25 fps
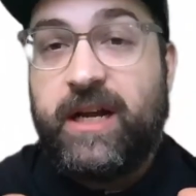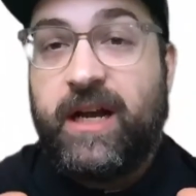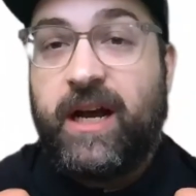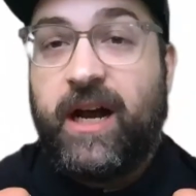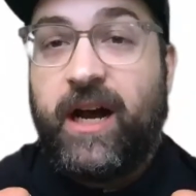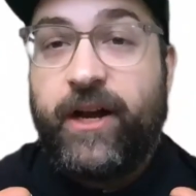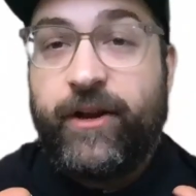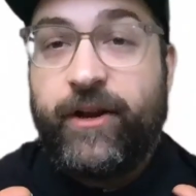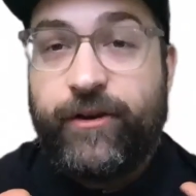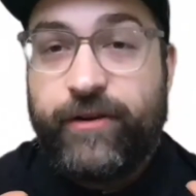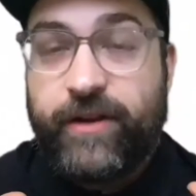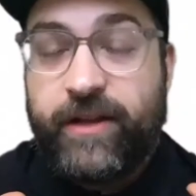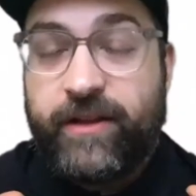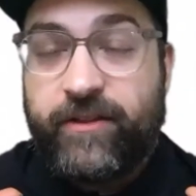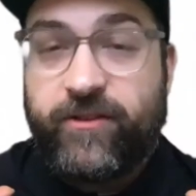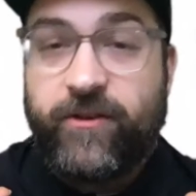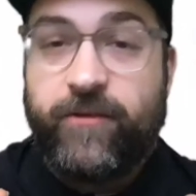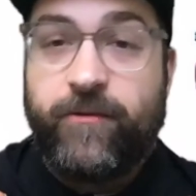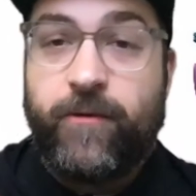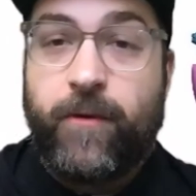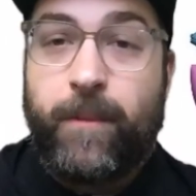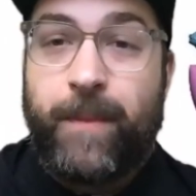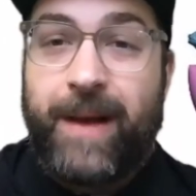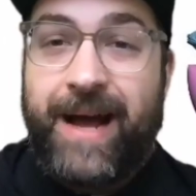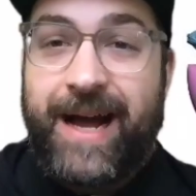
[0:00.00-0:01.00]
underneath of
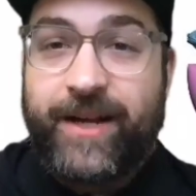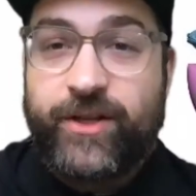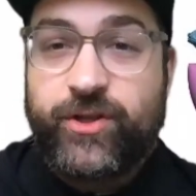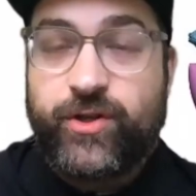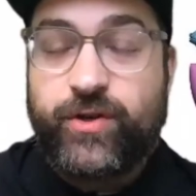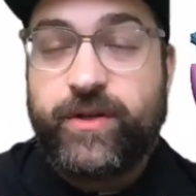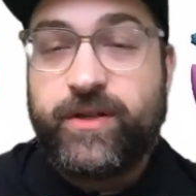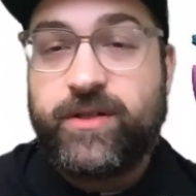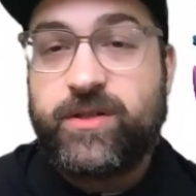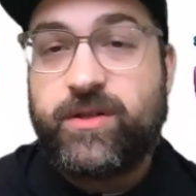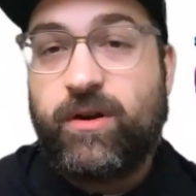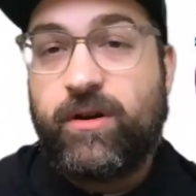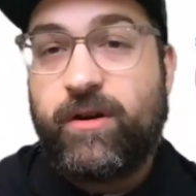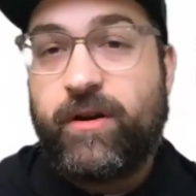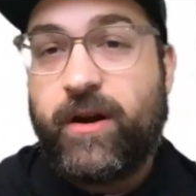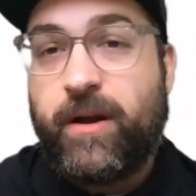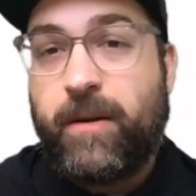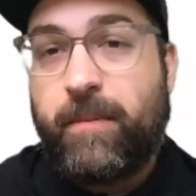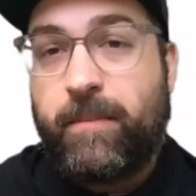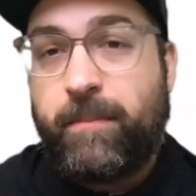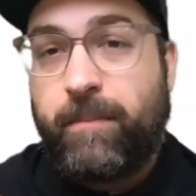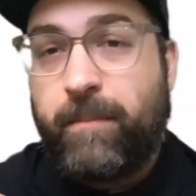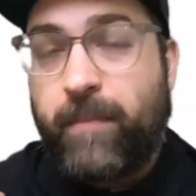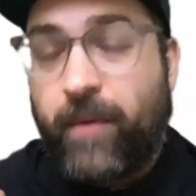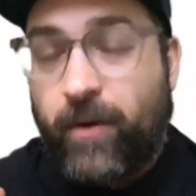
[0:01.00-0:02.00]
a mattress or
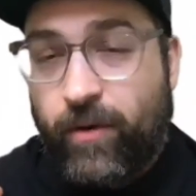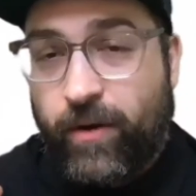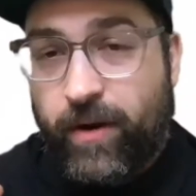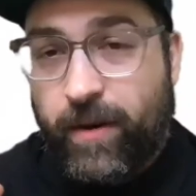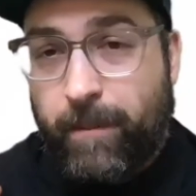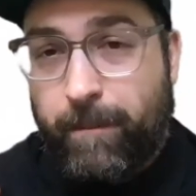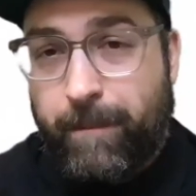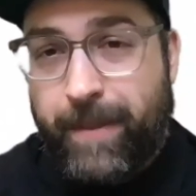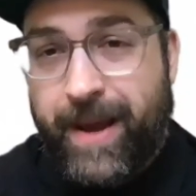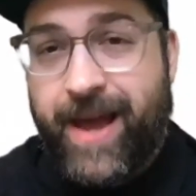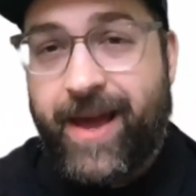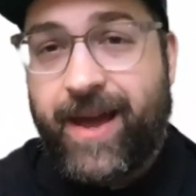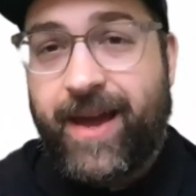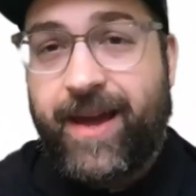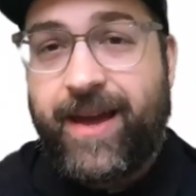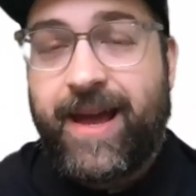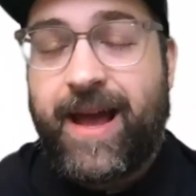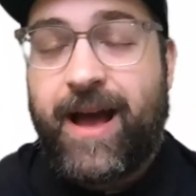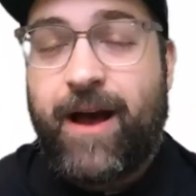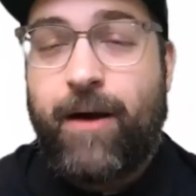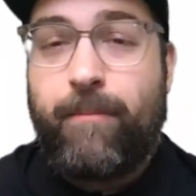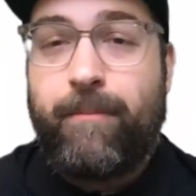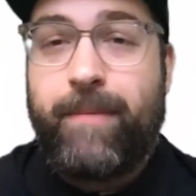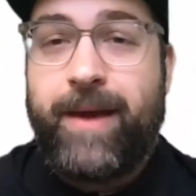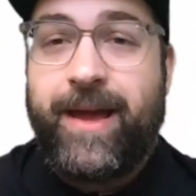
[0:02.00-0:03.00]
in a bank
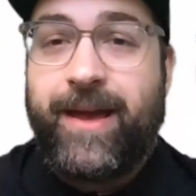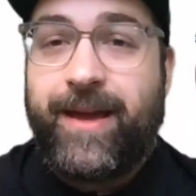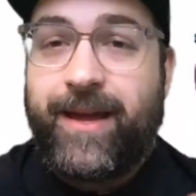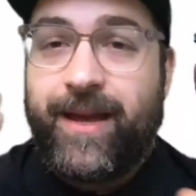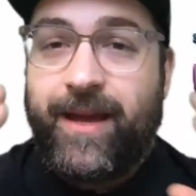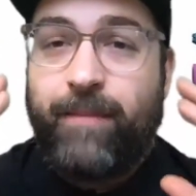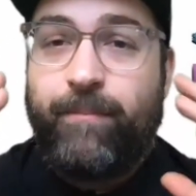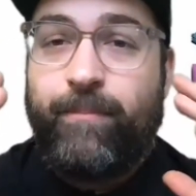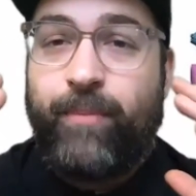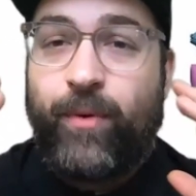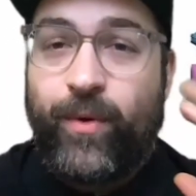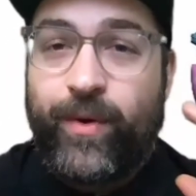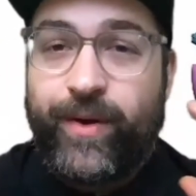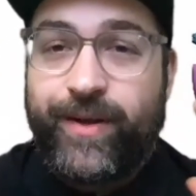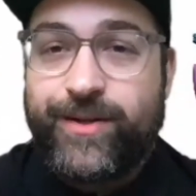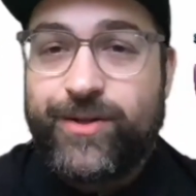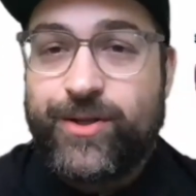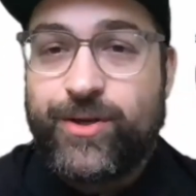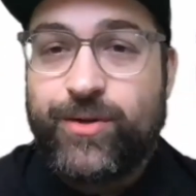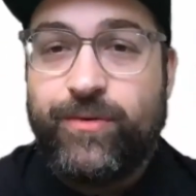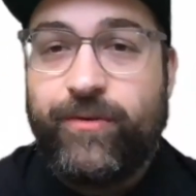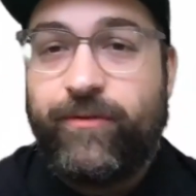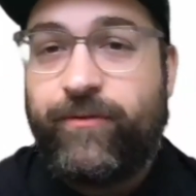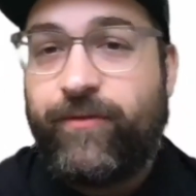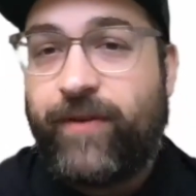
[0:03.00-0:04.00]
account making
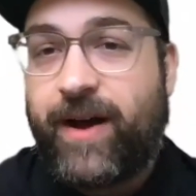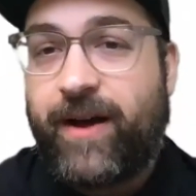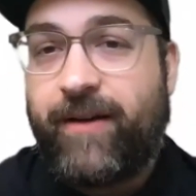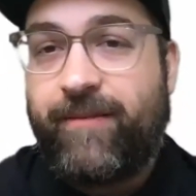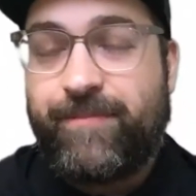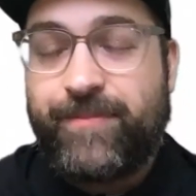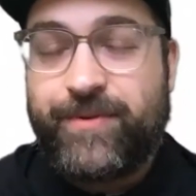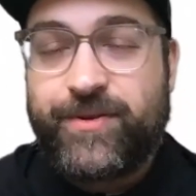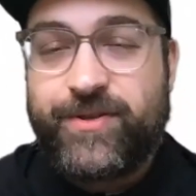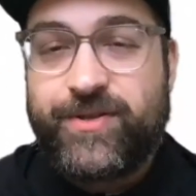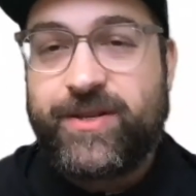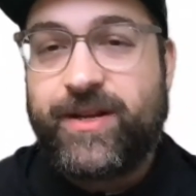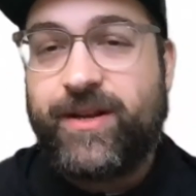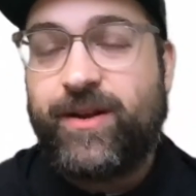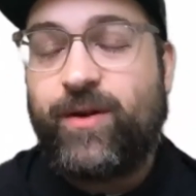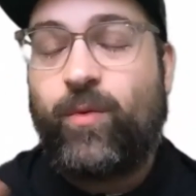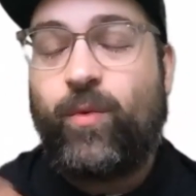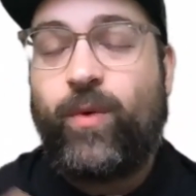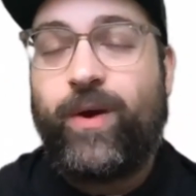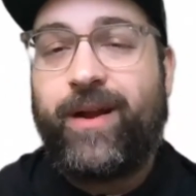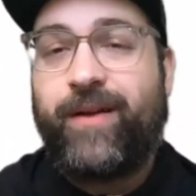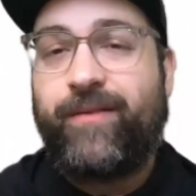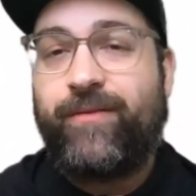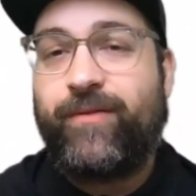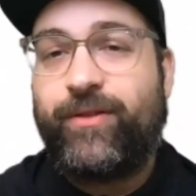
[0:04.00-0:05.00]
0.25% or
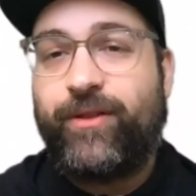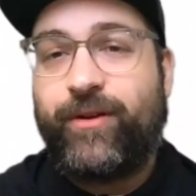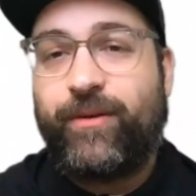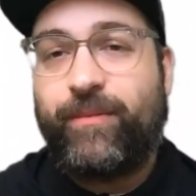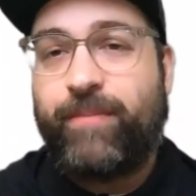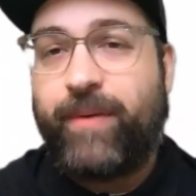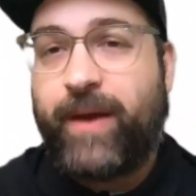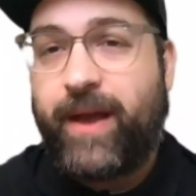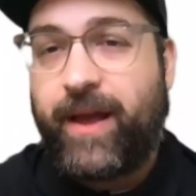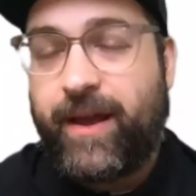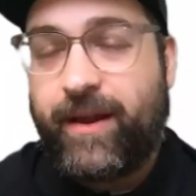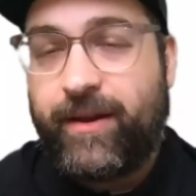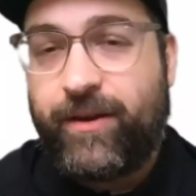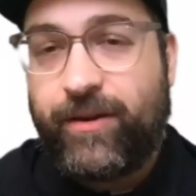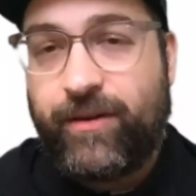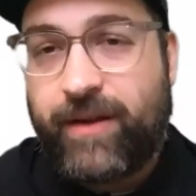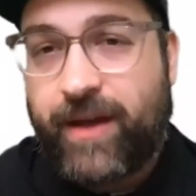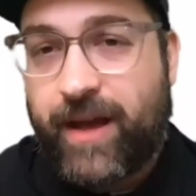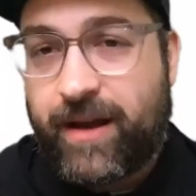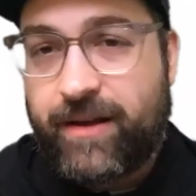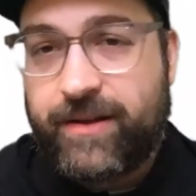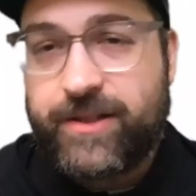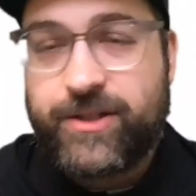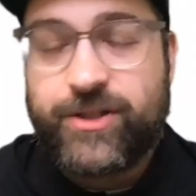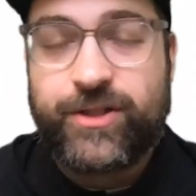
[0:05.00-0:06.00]
whatever they're paying you
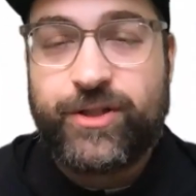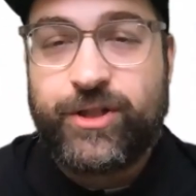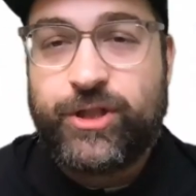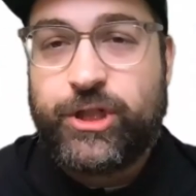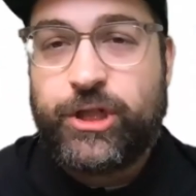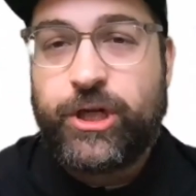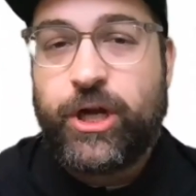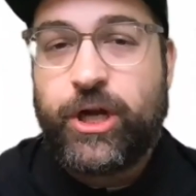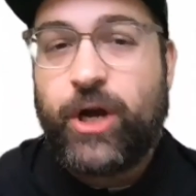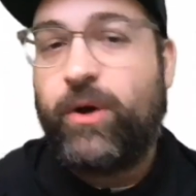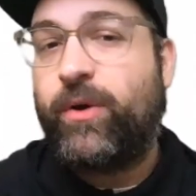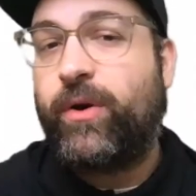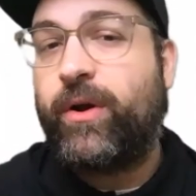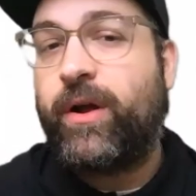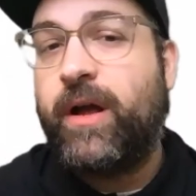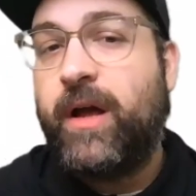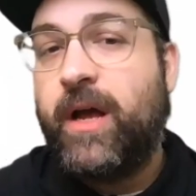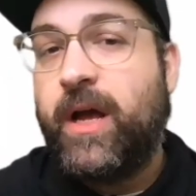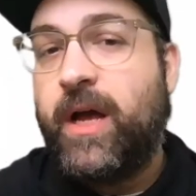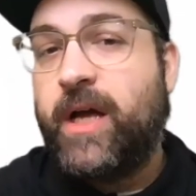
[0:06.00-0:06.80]
now. It's a joke.